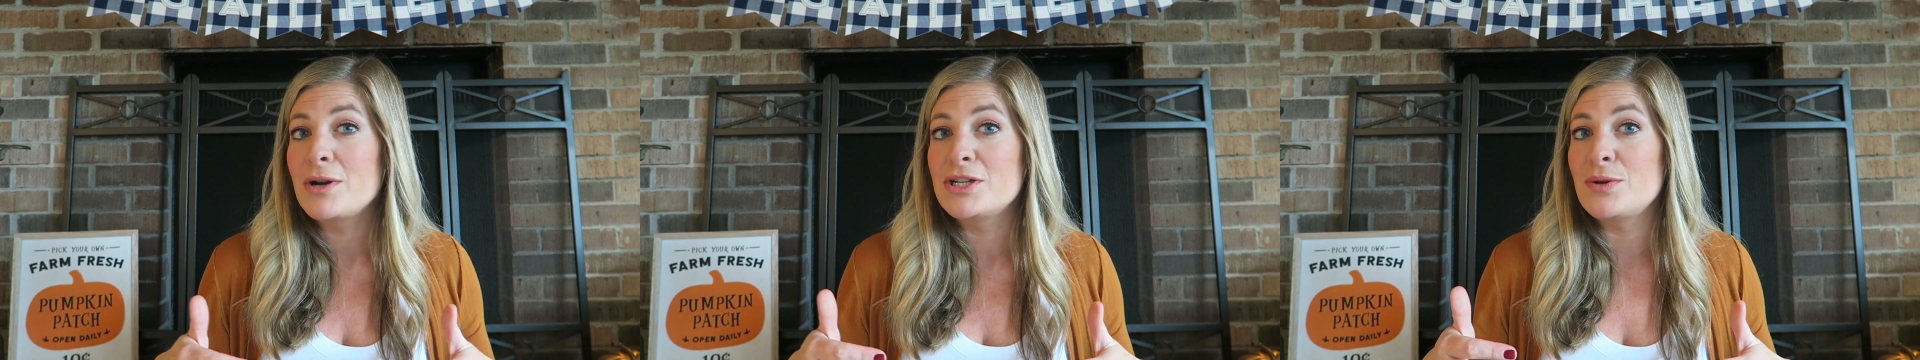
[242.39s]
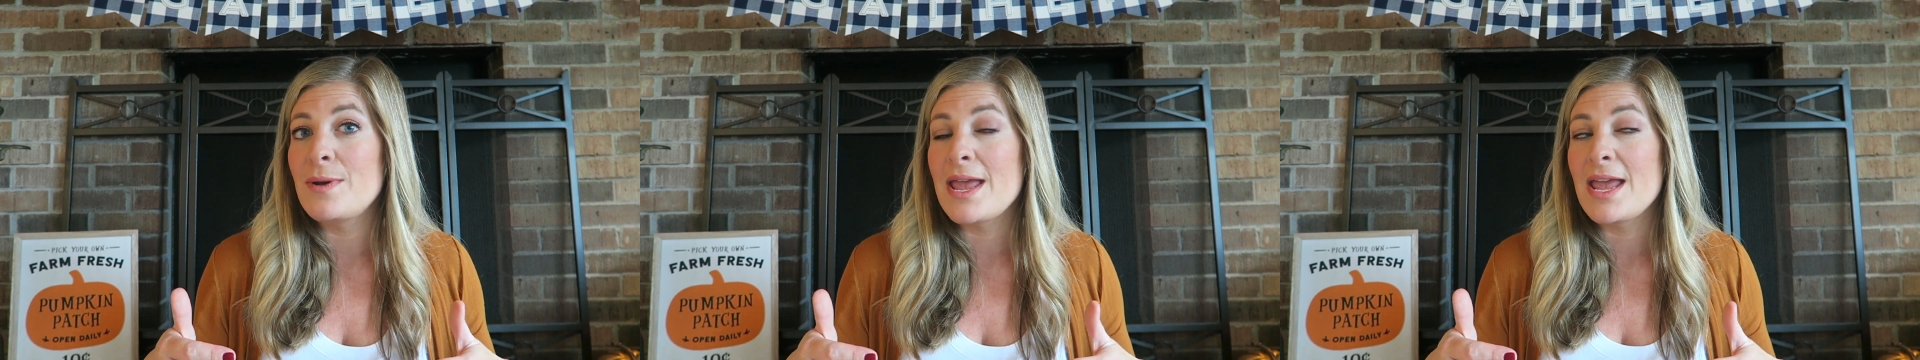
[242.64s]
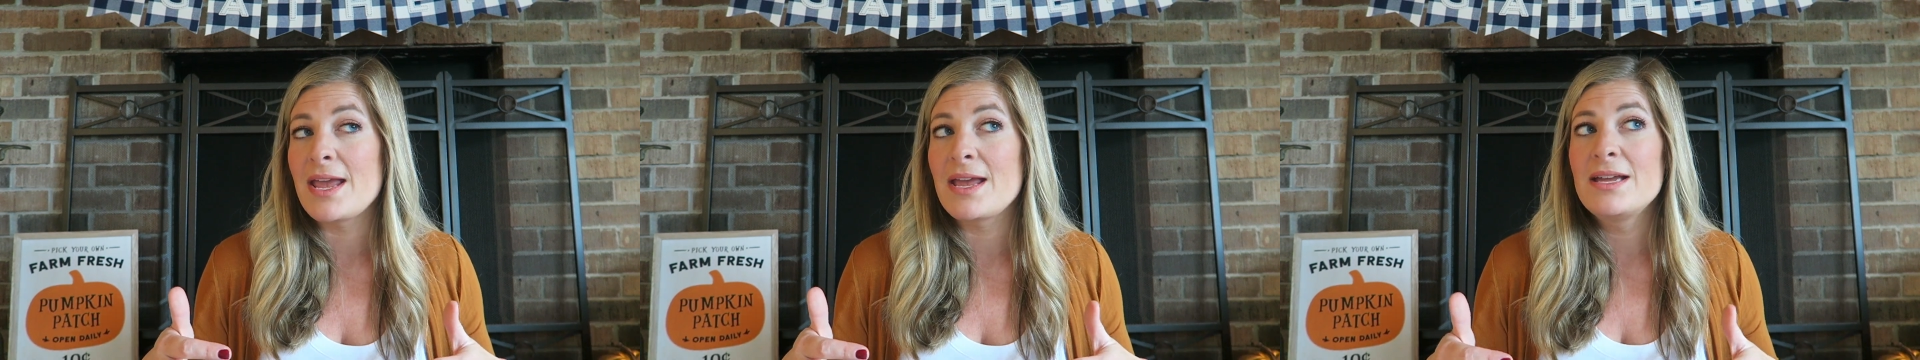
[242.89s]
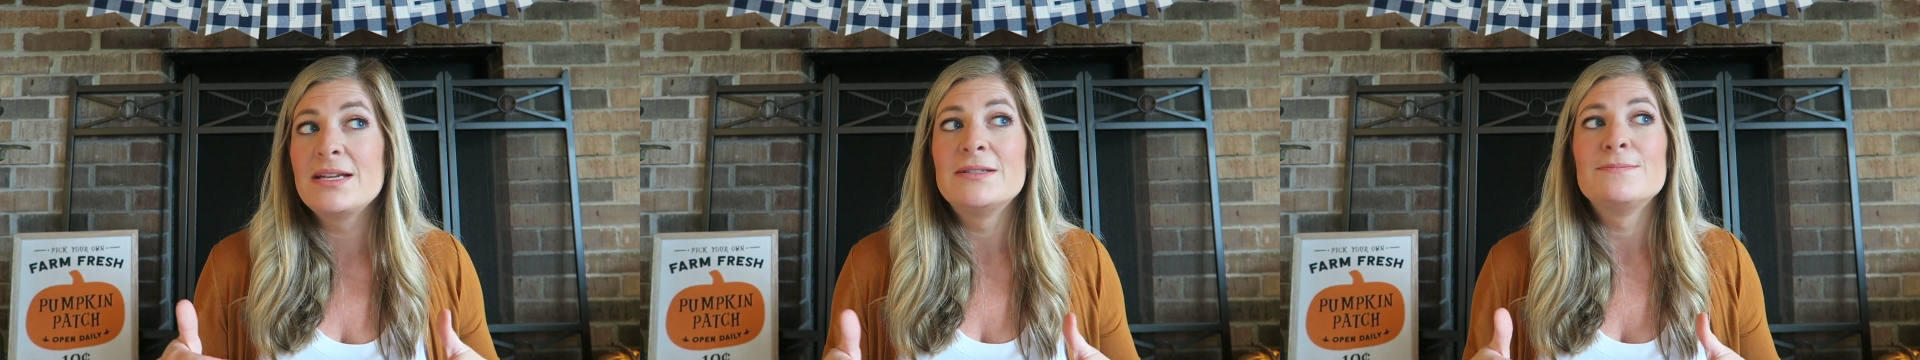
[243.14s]
we're doing,
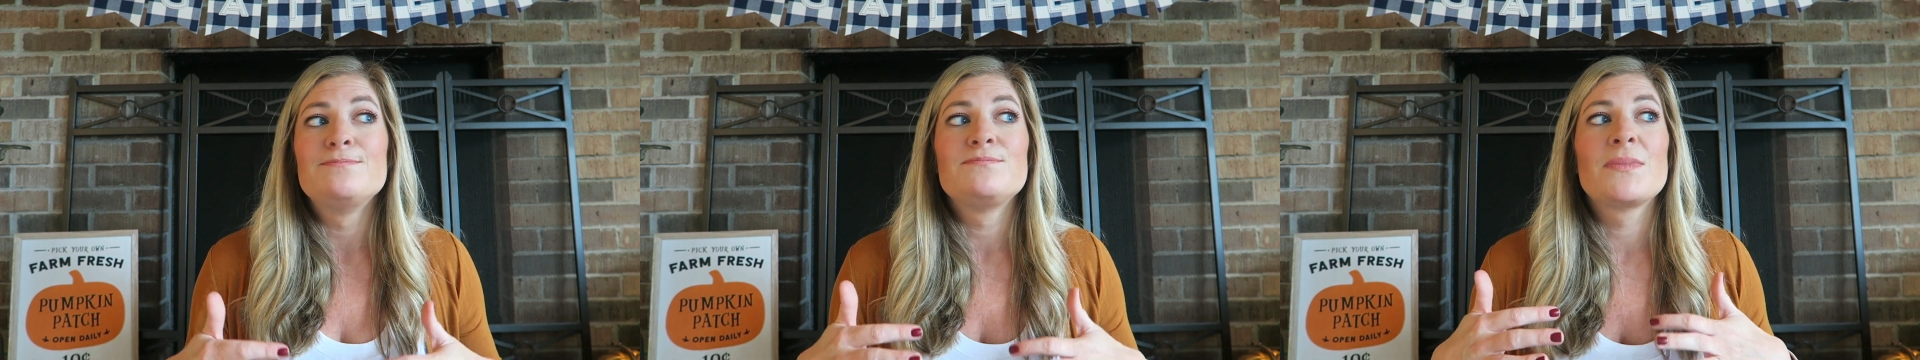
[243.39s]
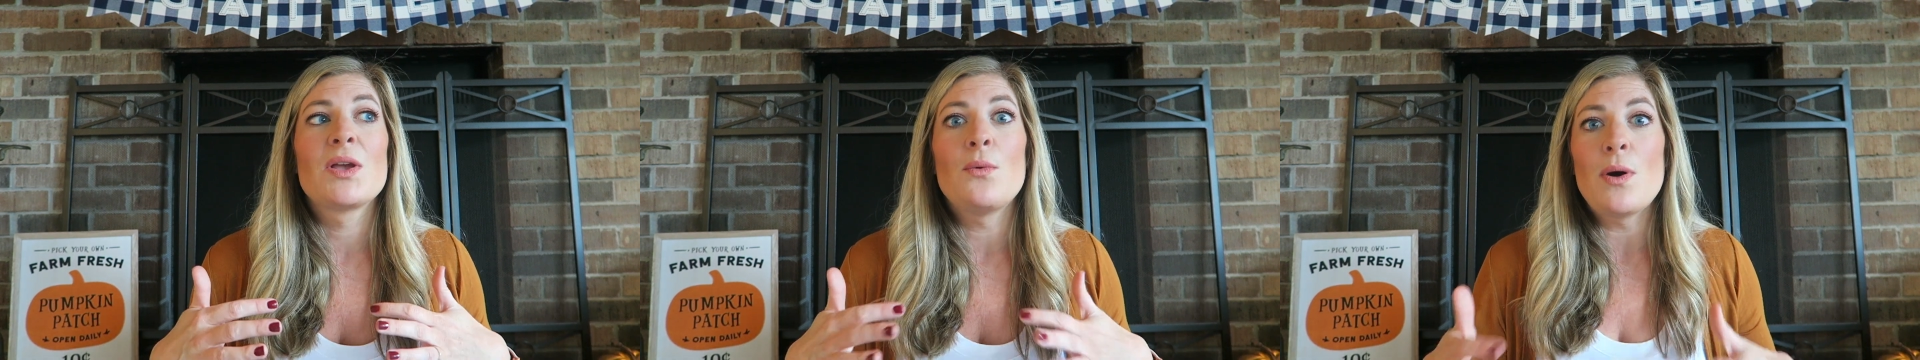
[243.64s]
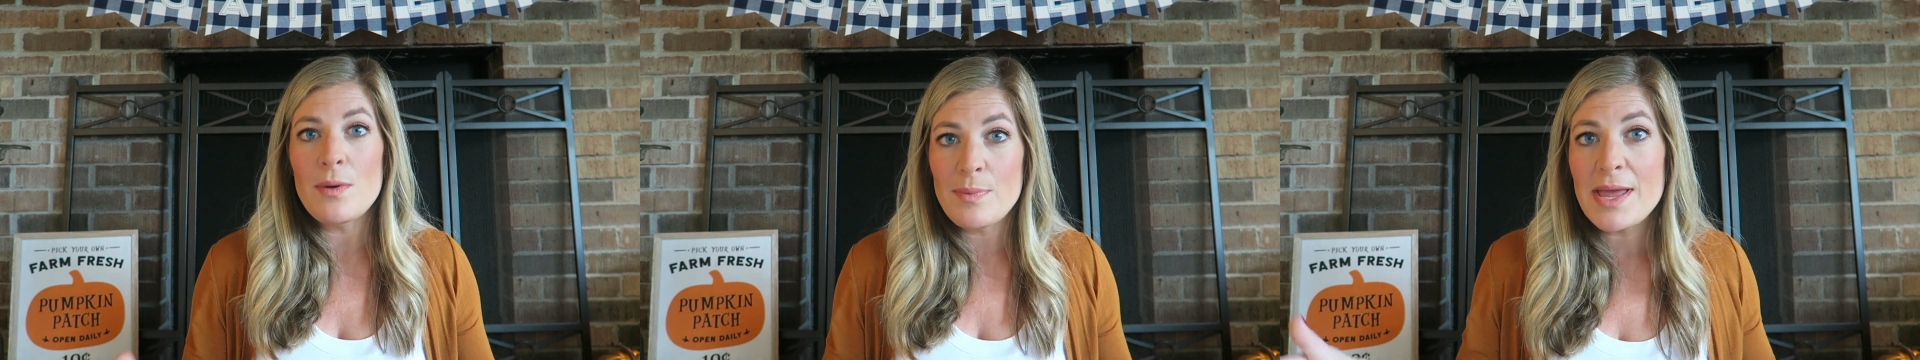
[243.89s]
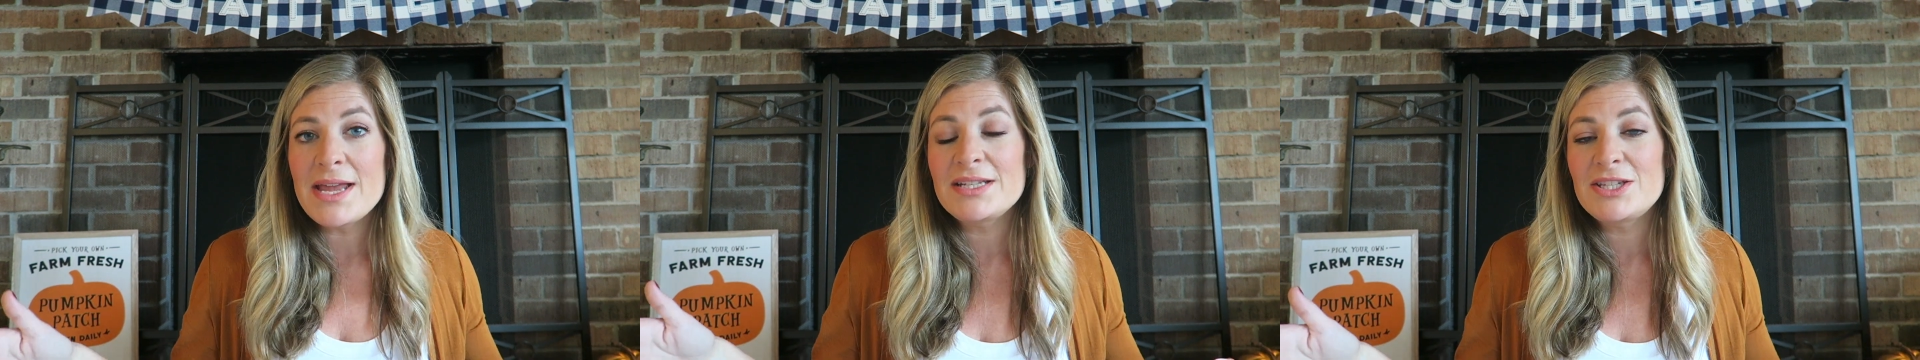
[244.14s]
what we
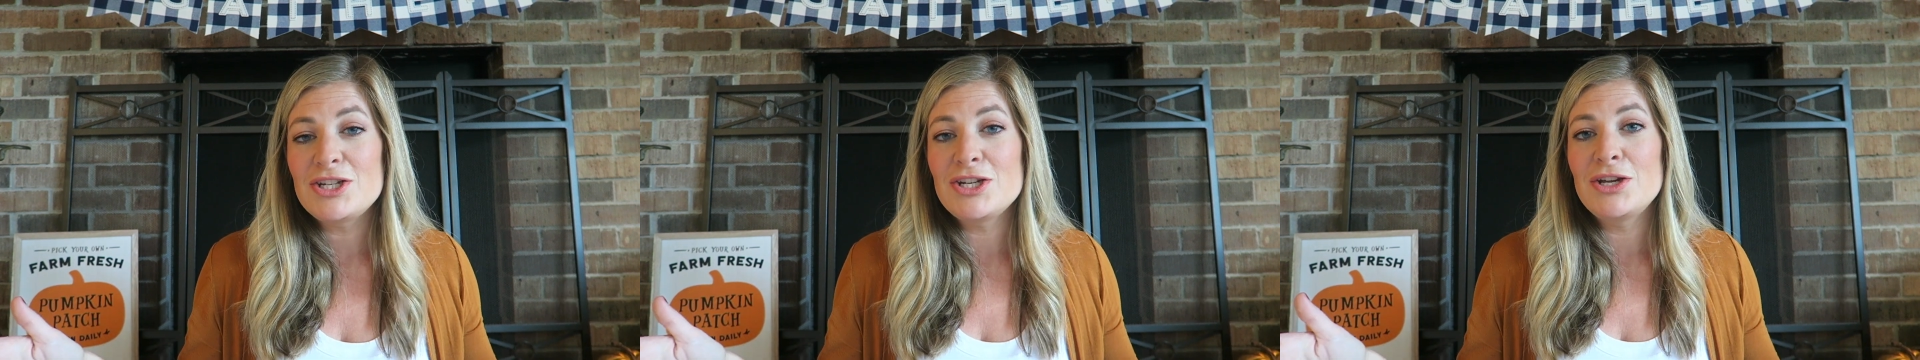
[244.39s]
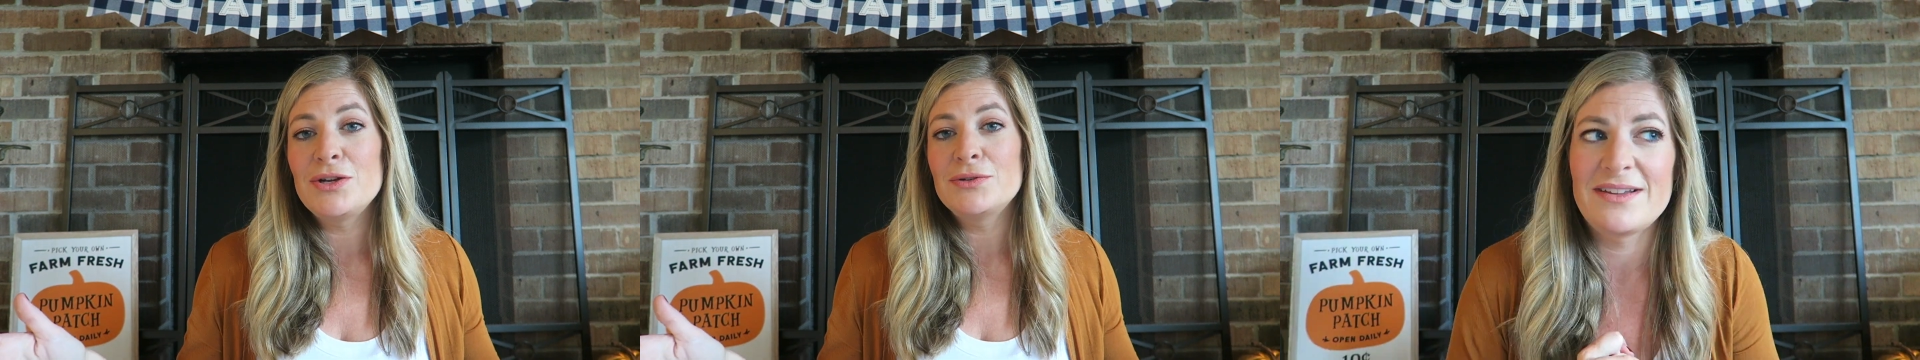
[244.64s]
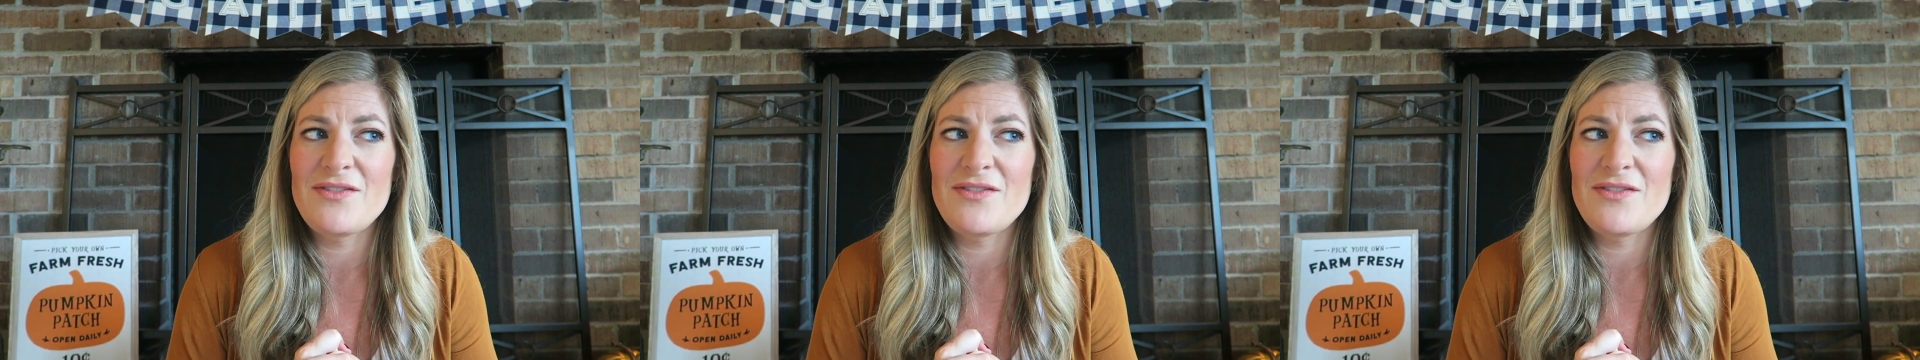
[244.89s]
plan to do.